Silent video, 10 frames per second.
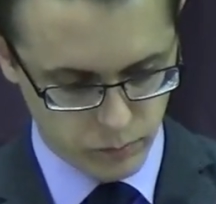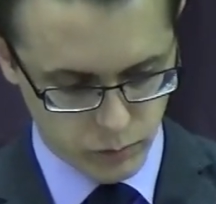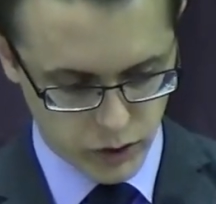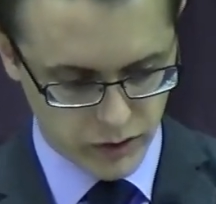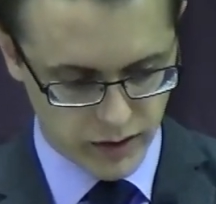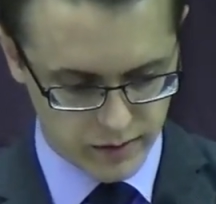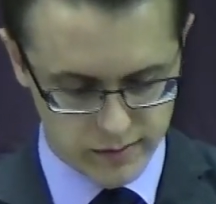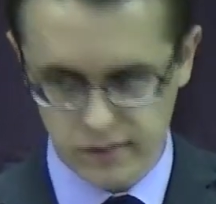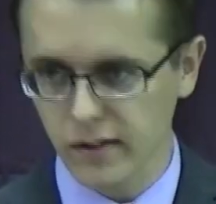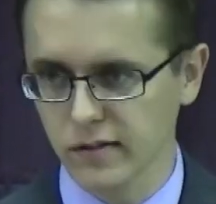really
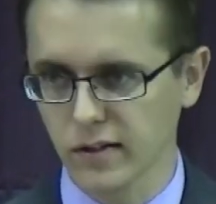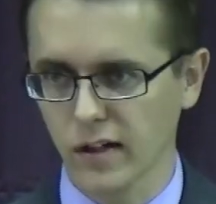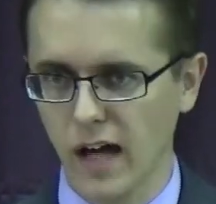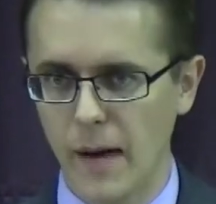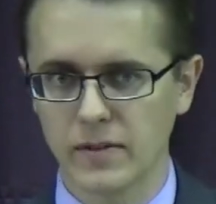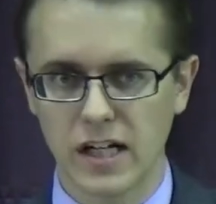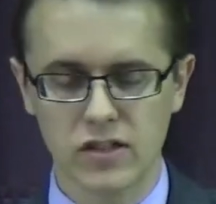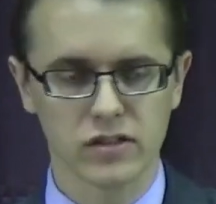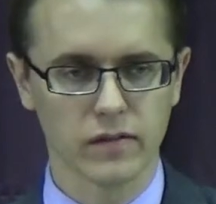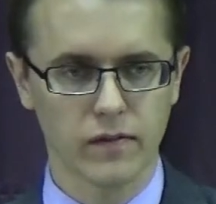is, is a
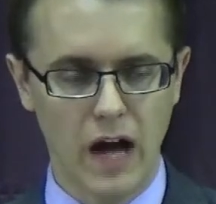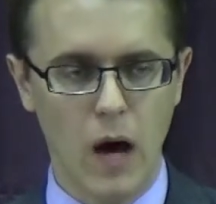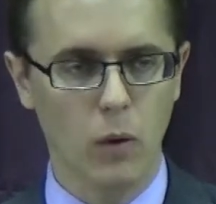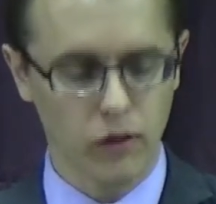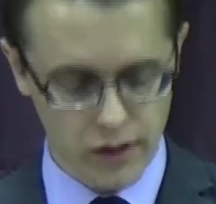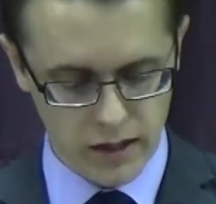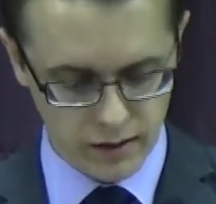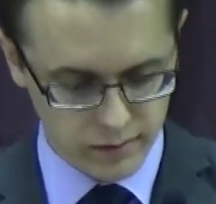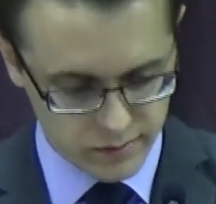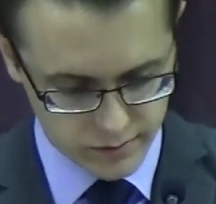habitation of foul
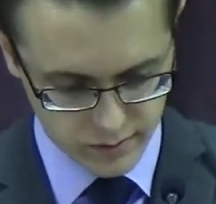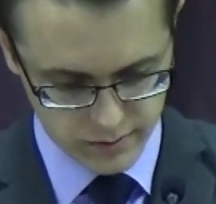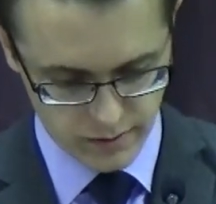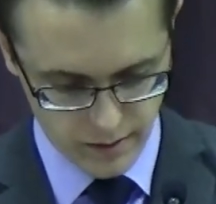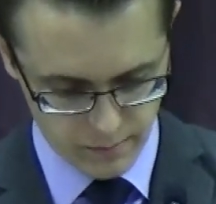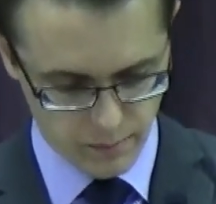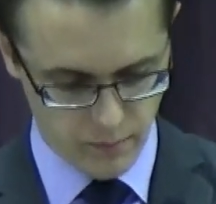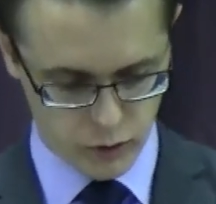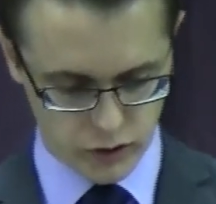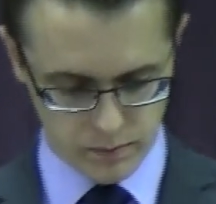things. It's a
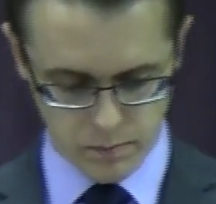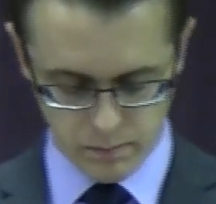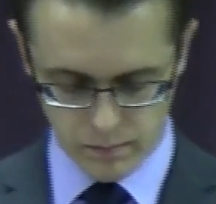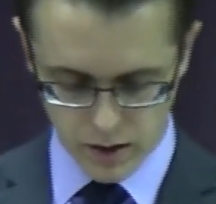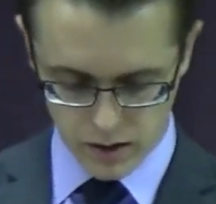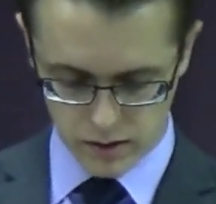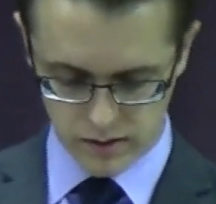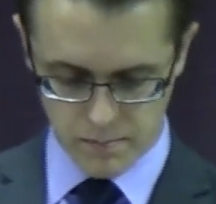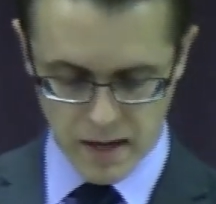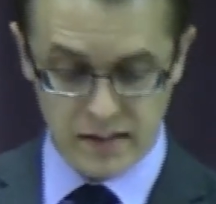really
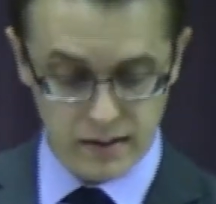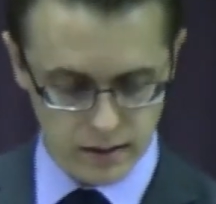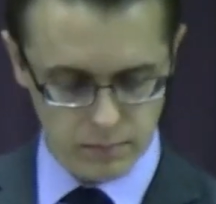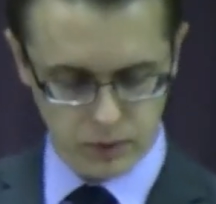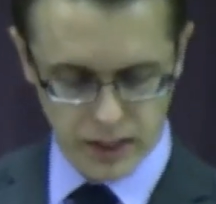demented